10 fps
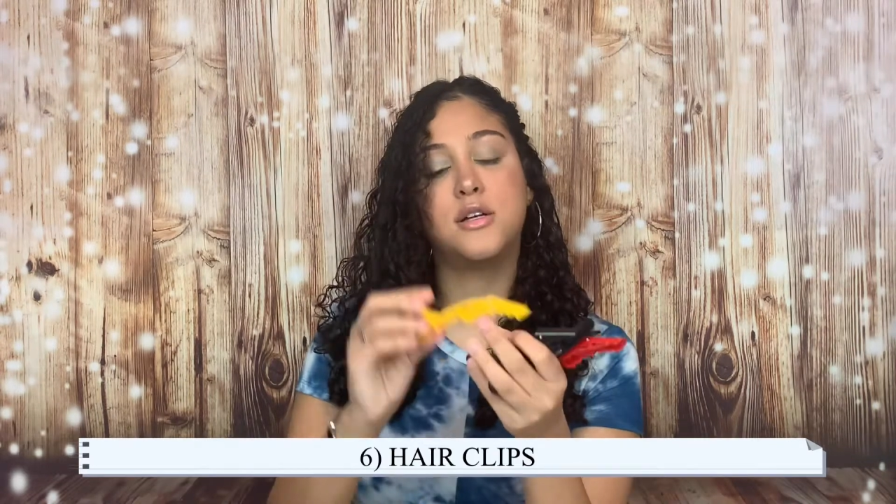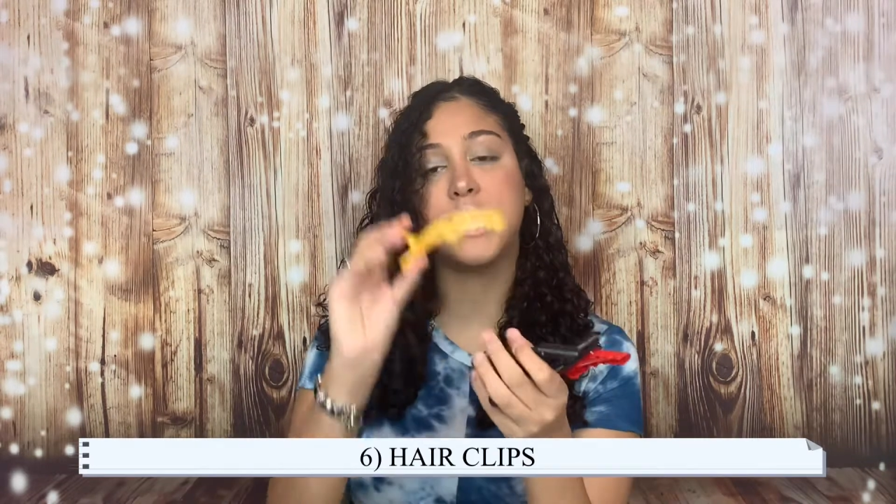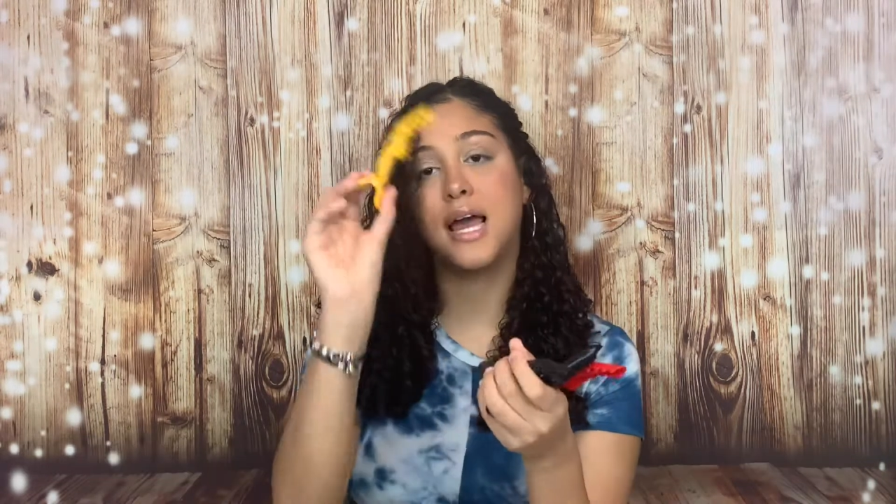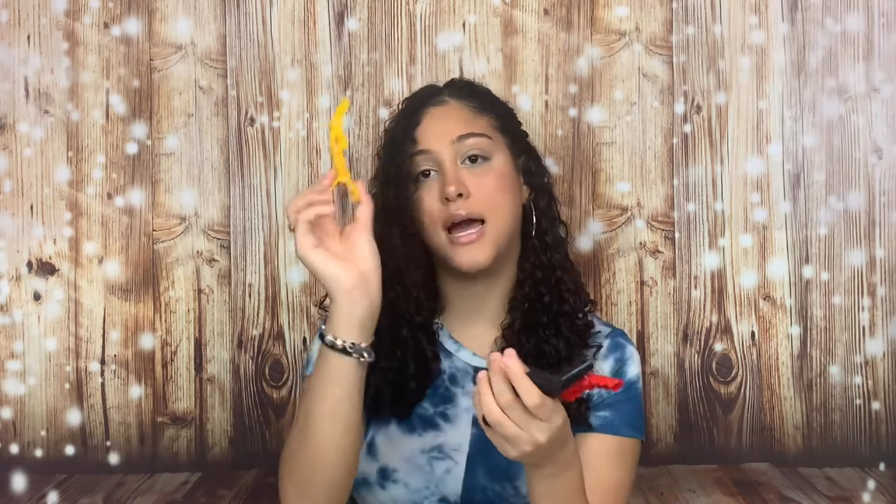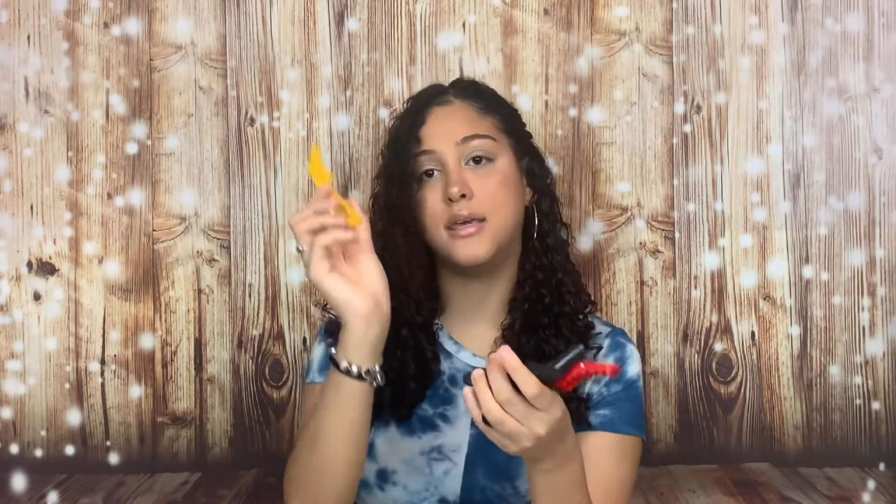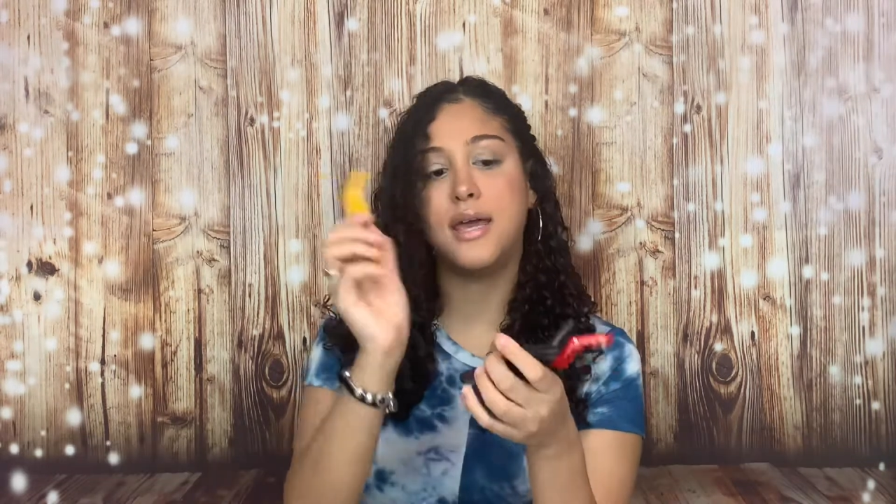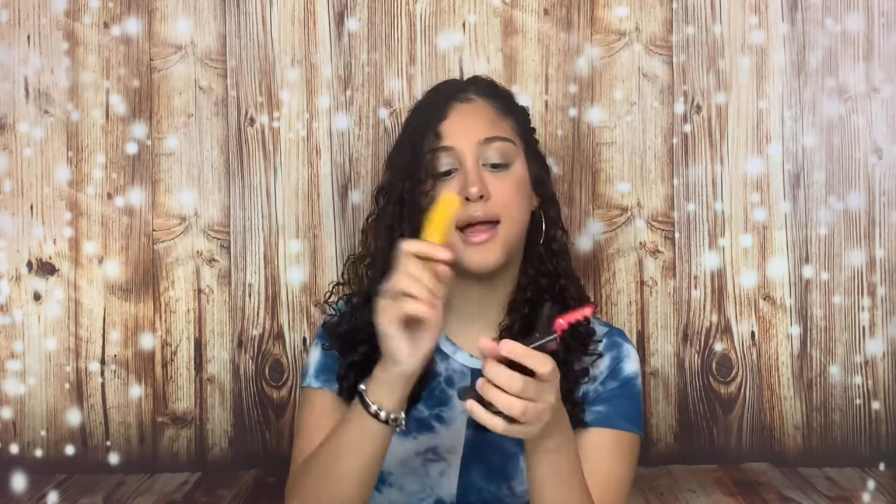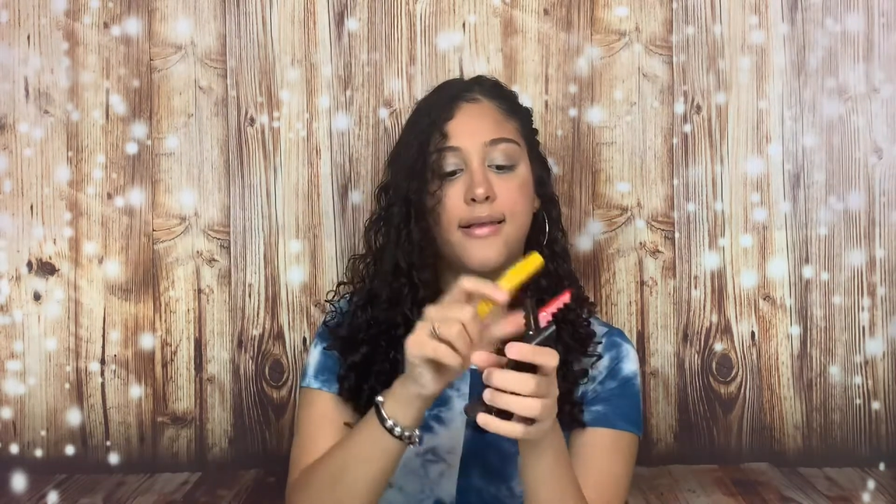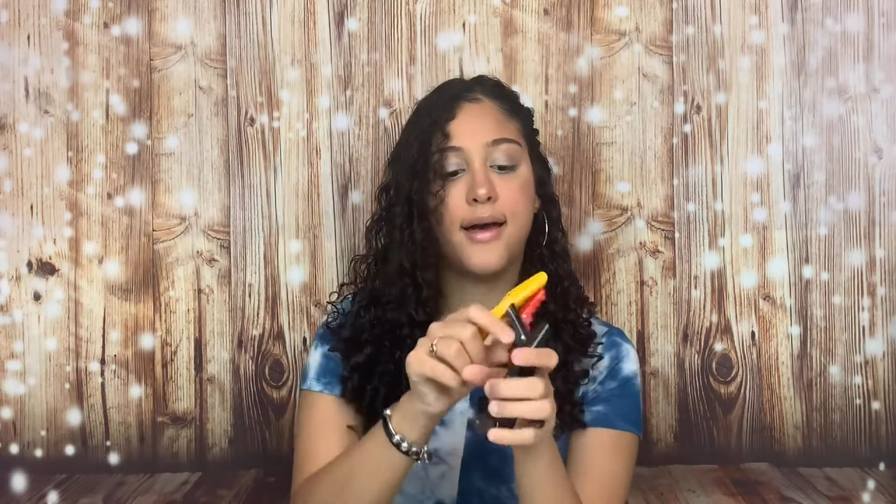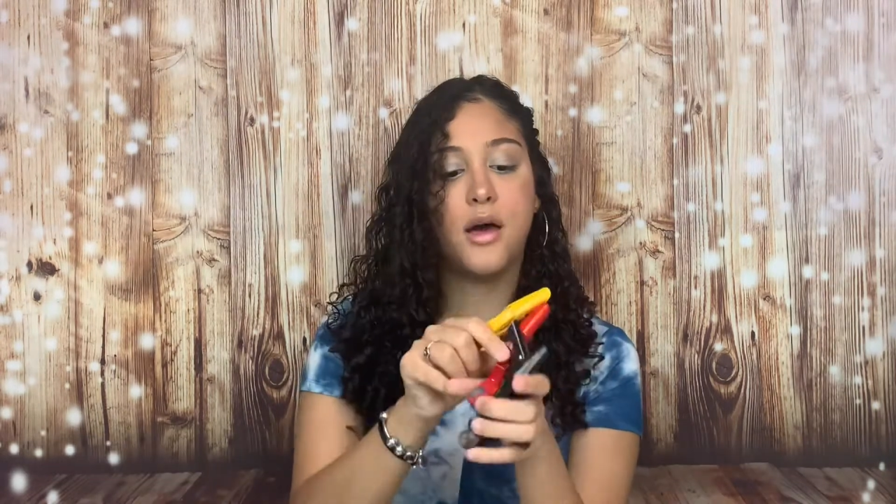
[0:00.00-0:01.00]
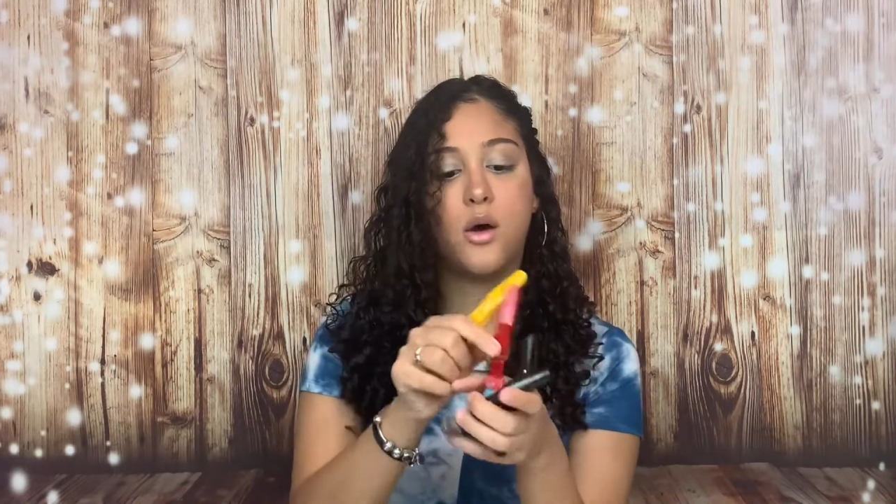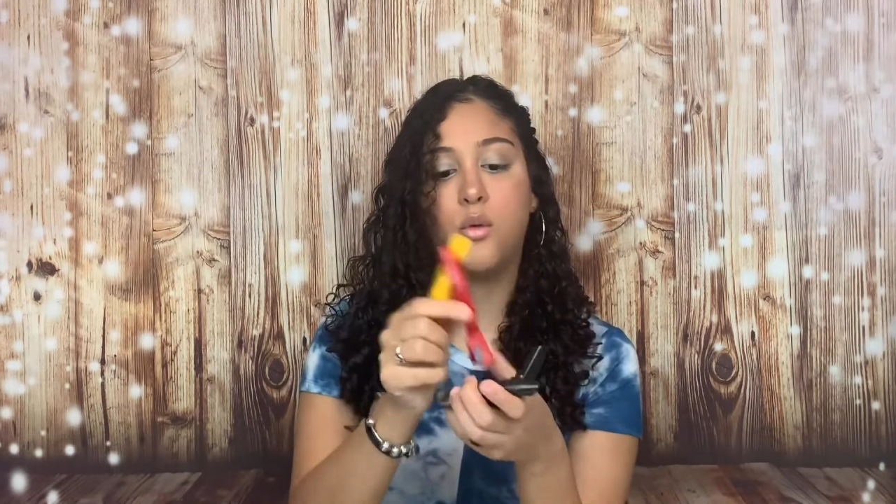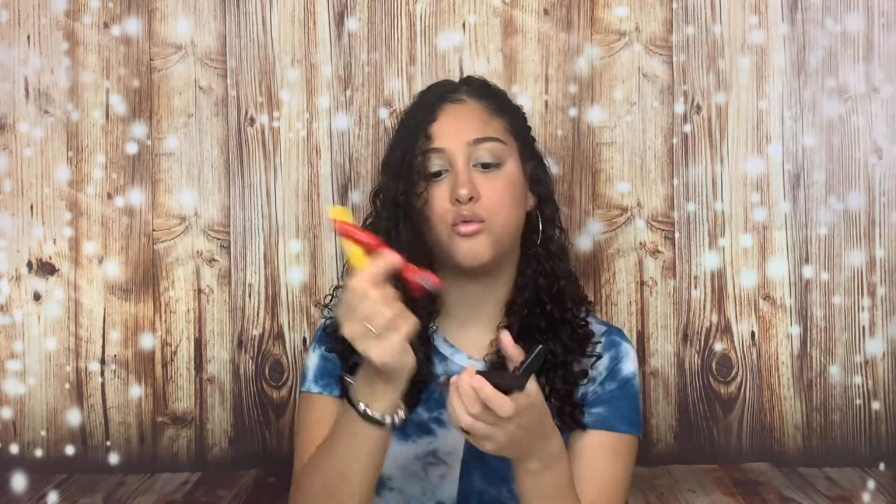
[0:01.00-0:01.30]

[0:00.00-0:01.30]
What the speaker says: got yellow,